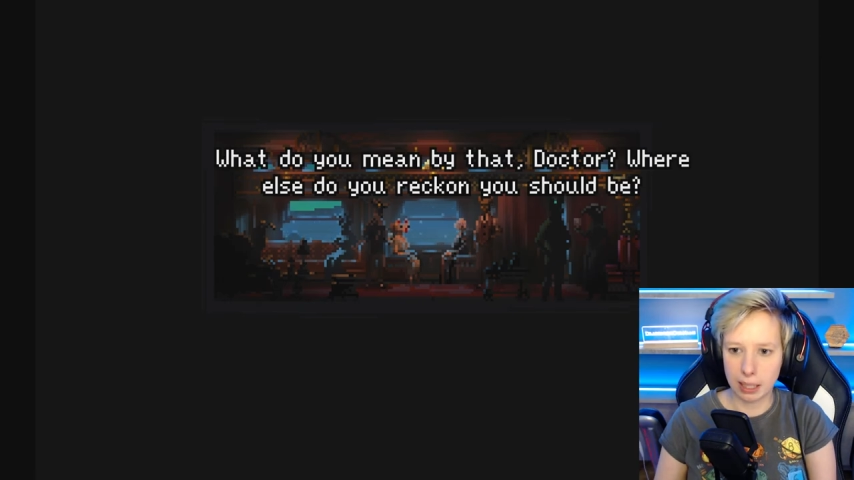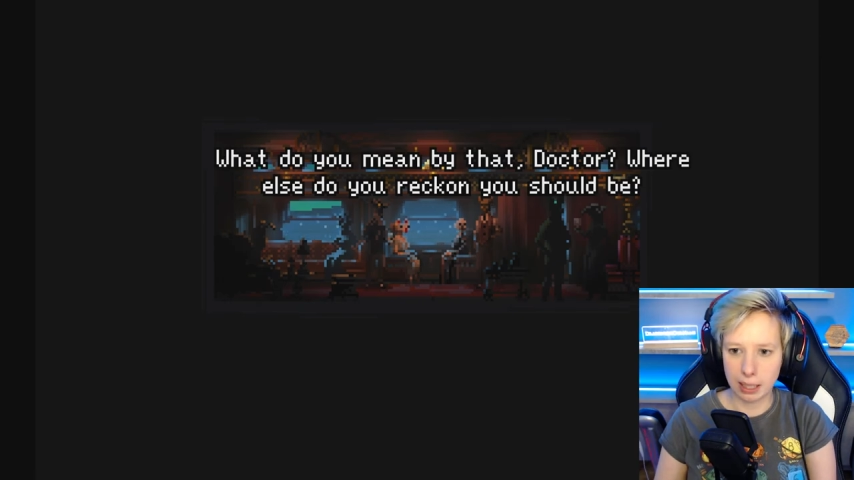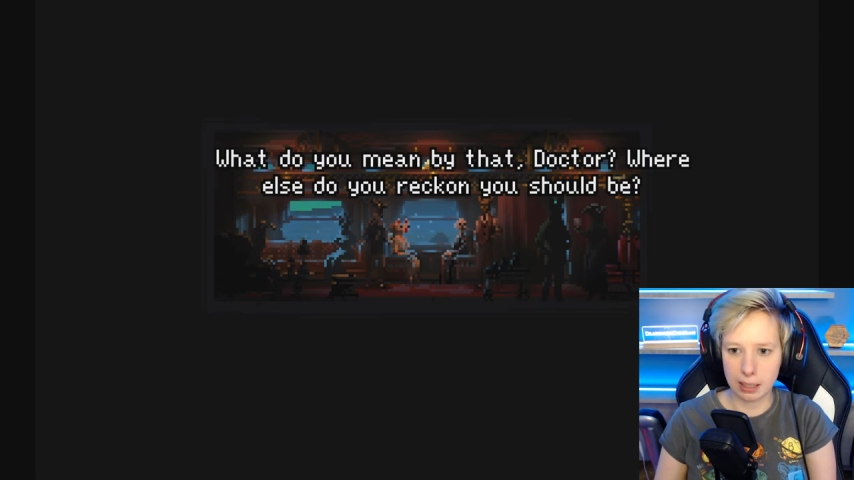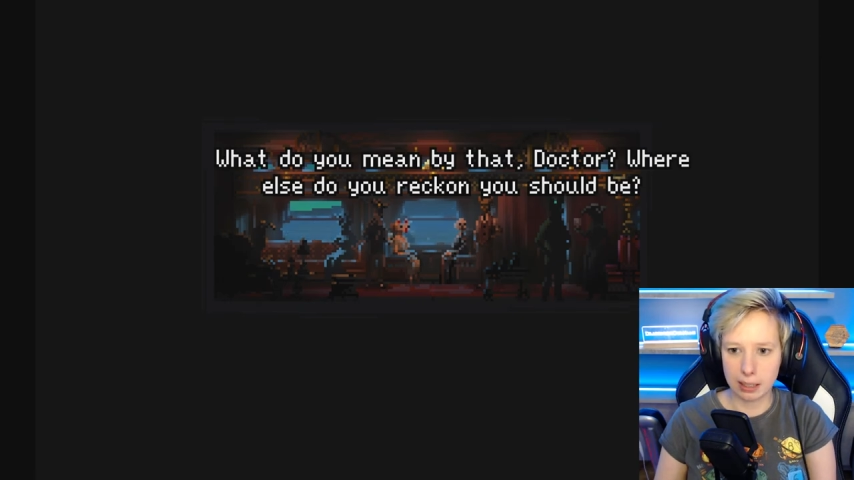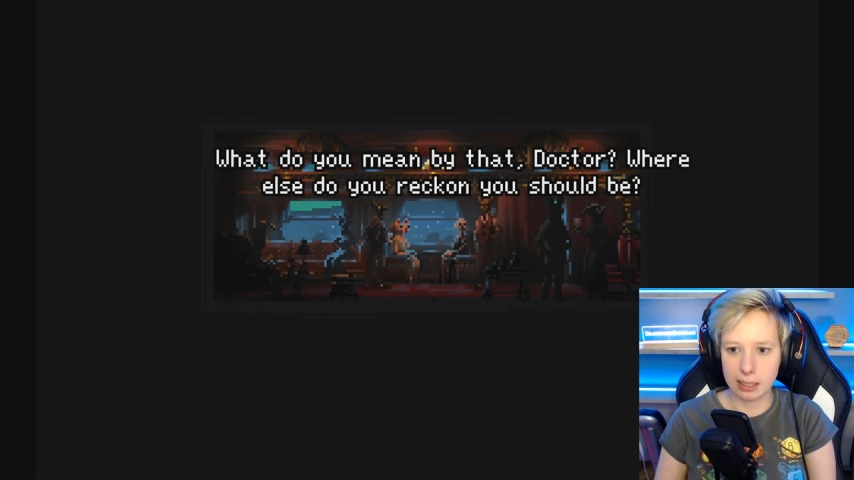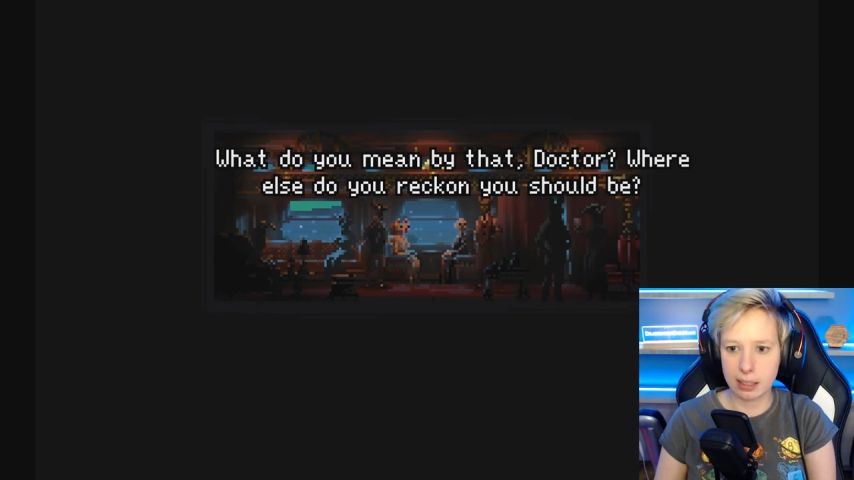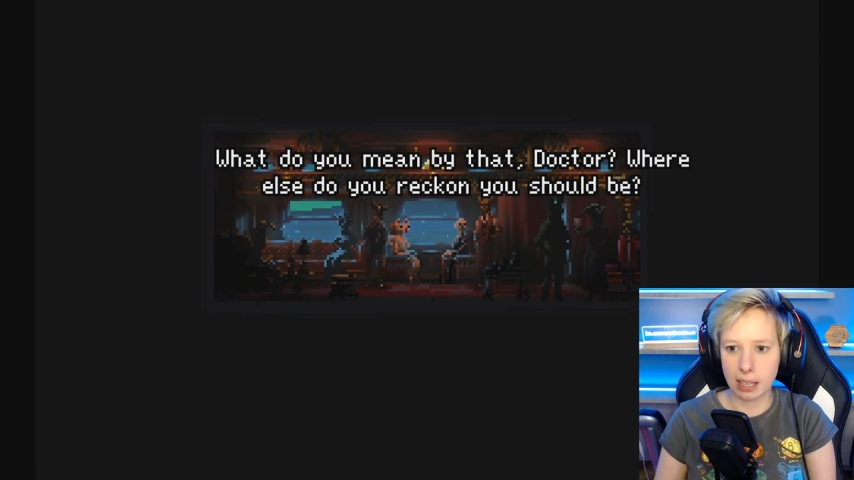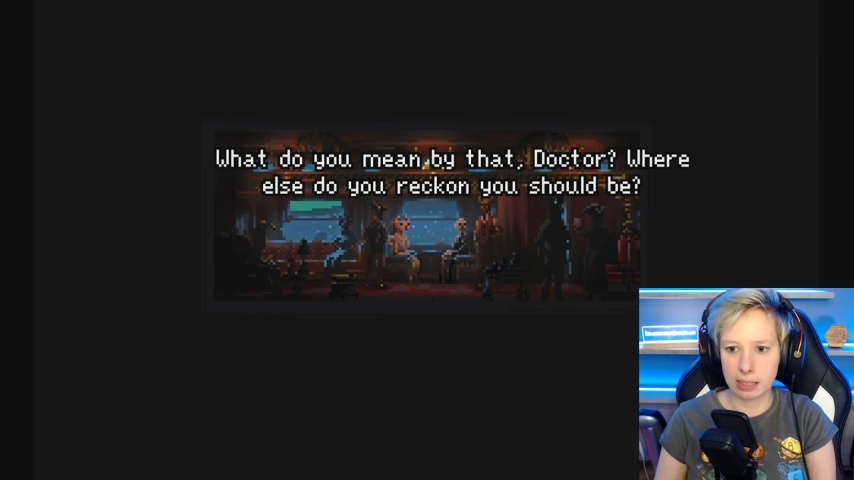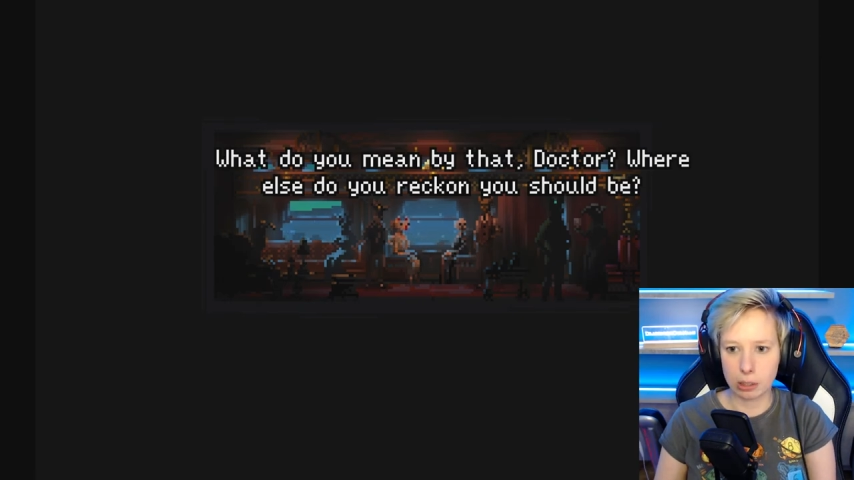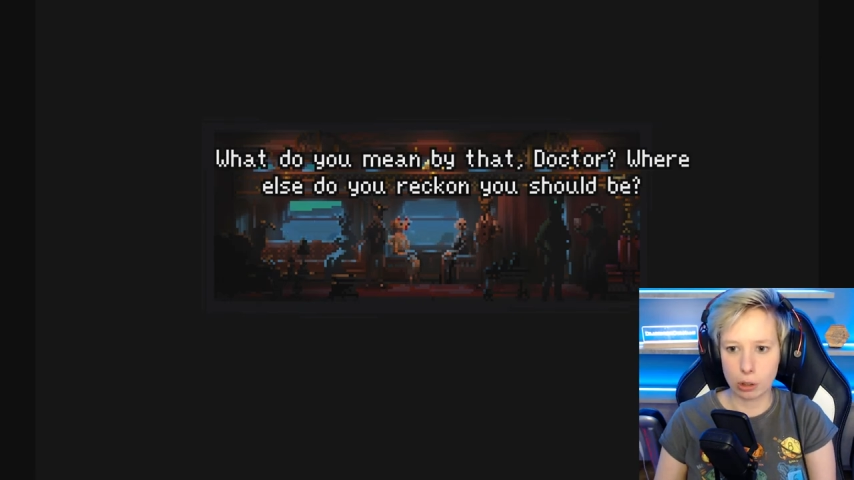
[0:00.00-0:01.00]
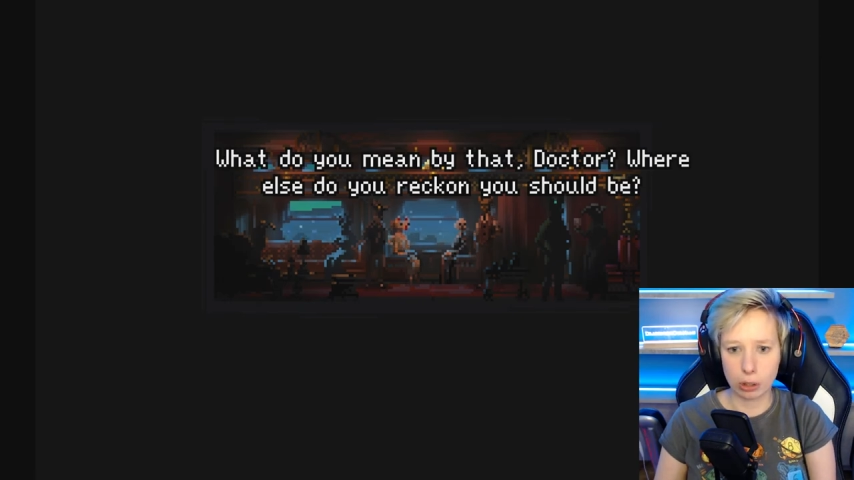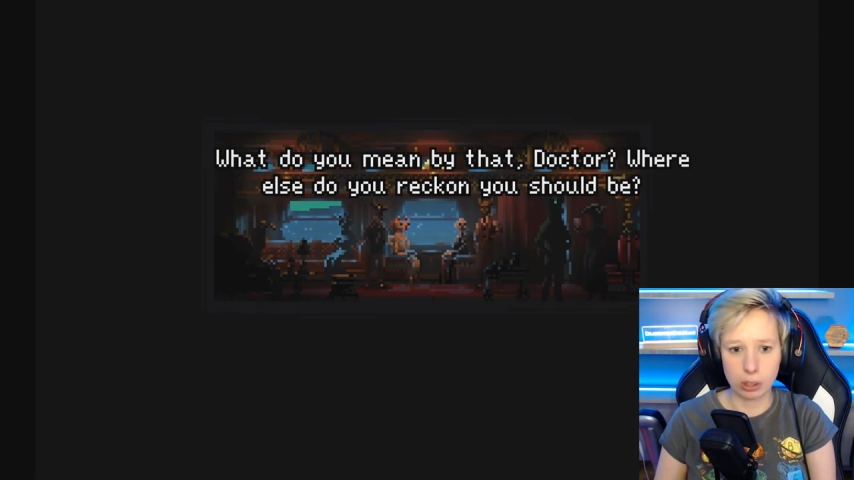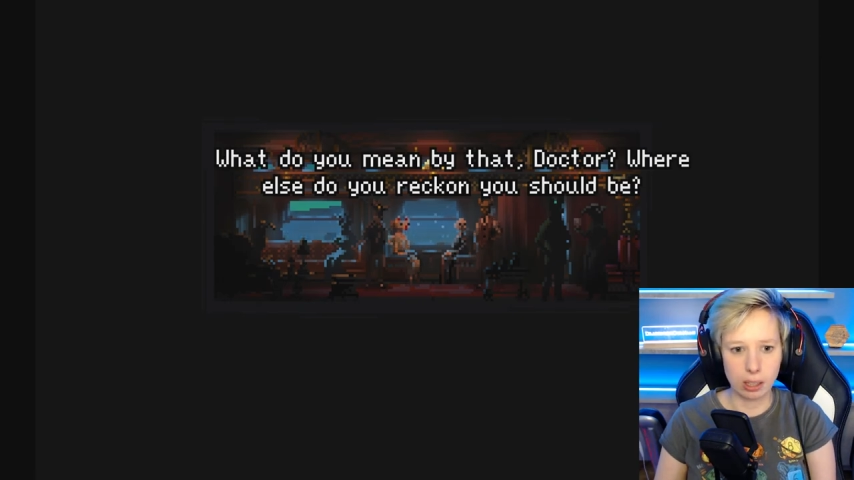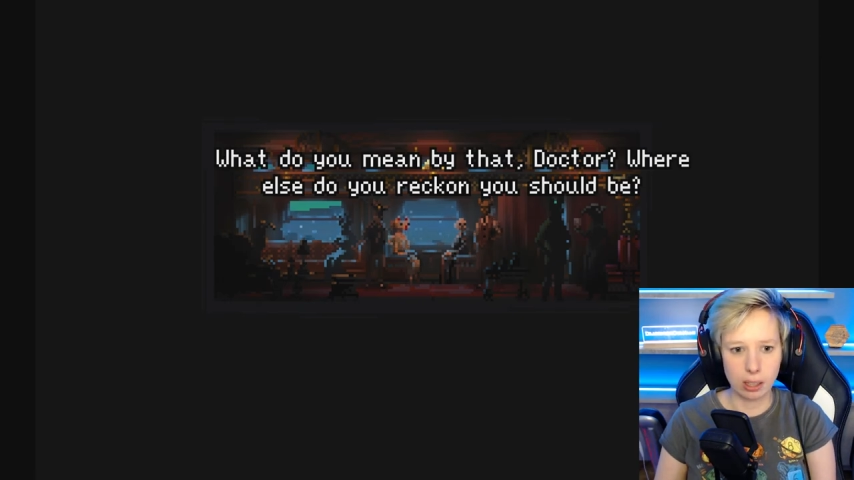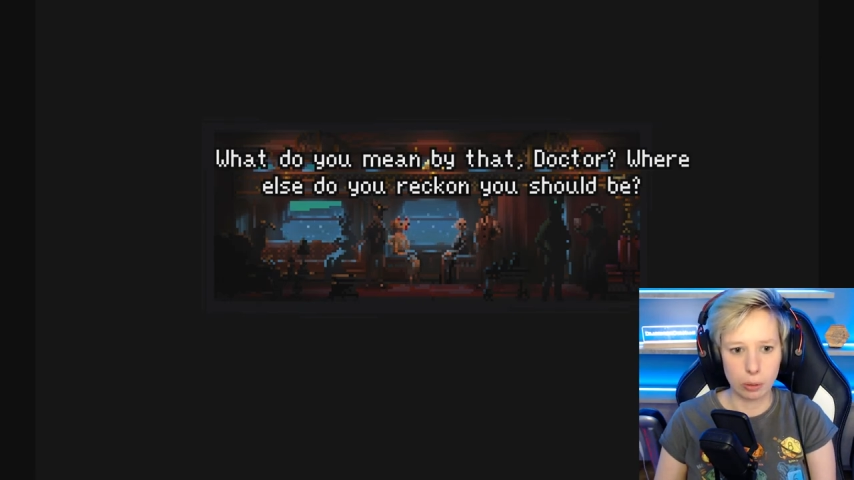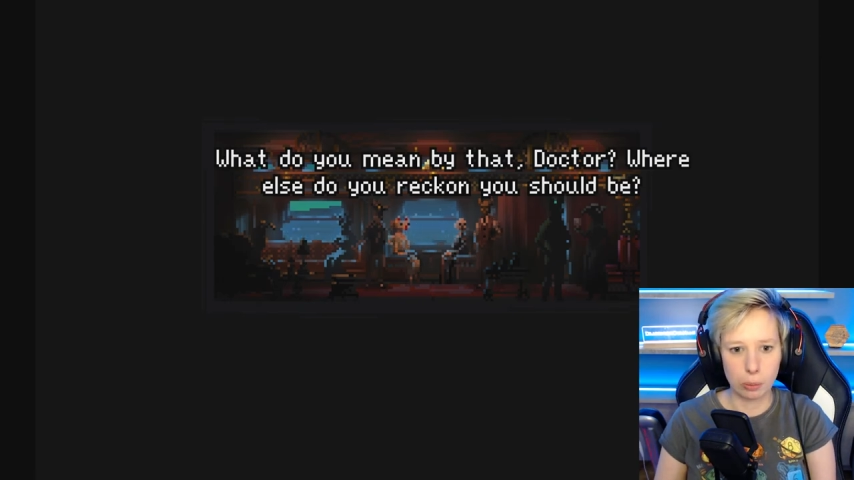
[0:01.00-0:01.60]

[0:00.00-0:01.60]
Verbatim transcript: that, that, Doctor?